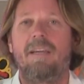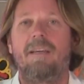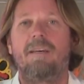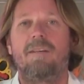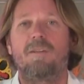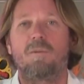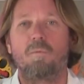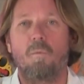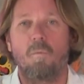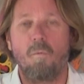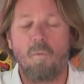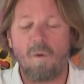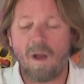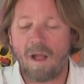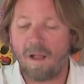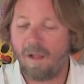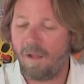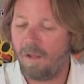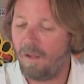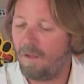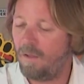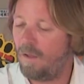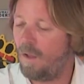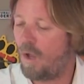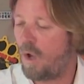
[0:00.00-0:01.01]
It is
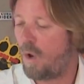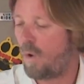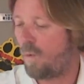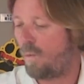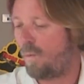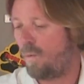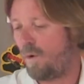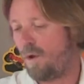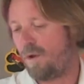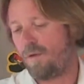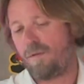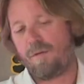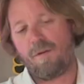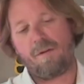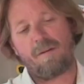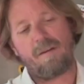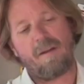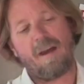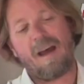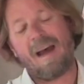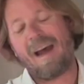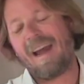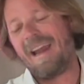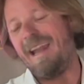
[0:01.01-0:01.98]
well worth it.